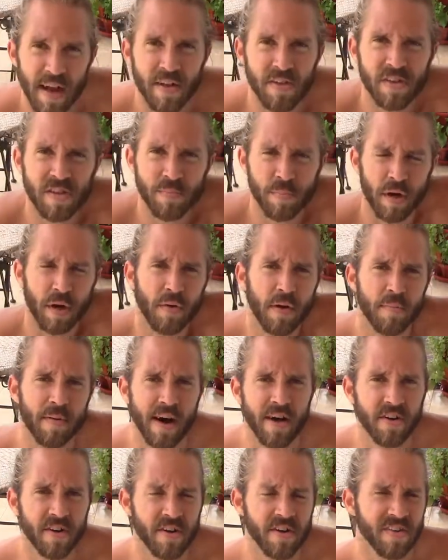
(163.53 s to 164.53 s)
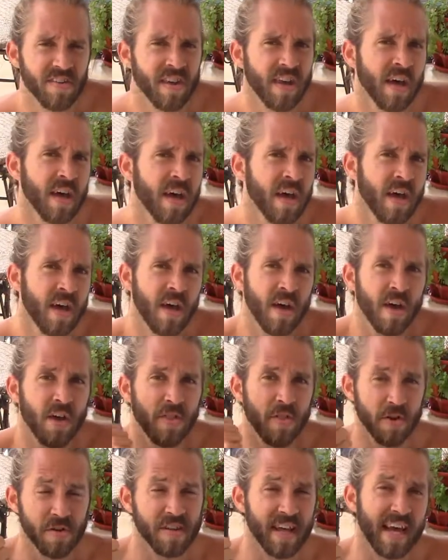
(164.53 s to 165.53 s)
spring rebounders,
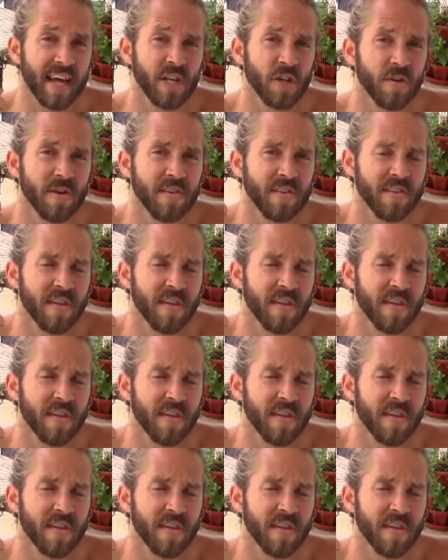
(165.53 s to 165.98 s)
they're dangerous,